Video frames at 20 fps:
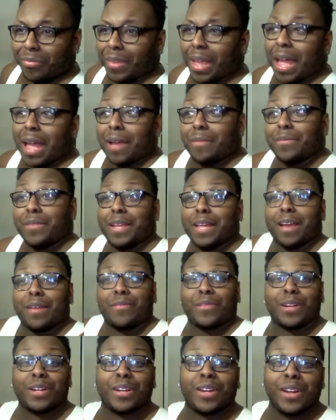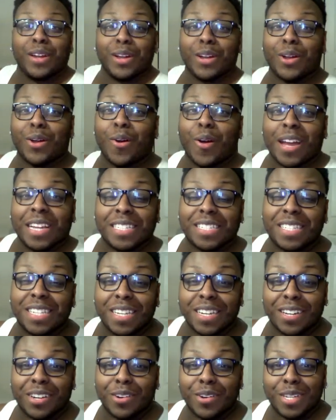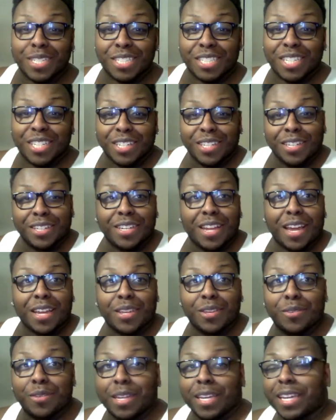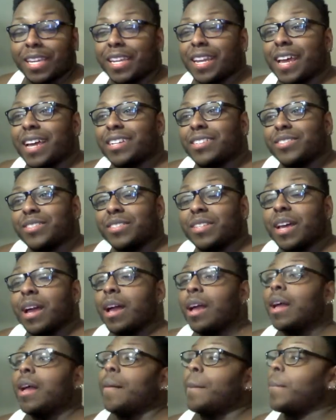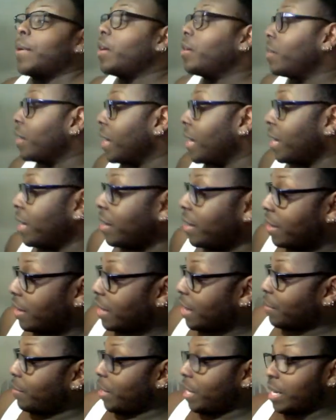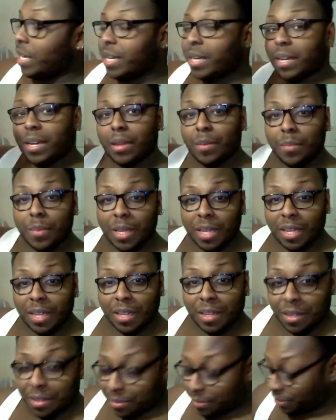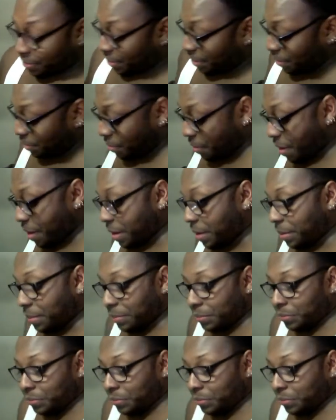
I've never quite seen a Christian look like you, Nicki Naturals. But okay. I mean, it could be. All right.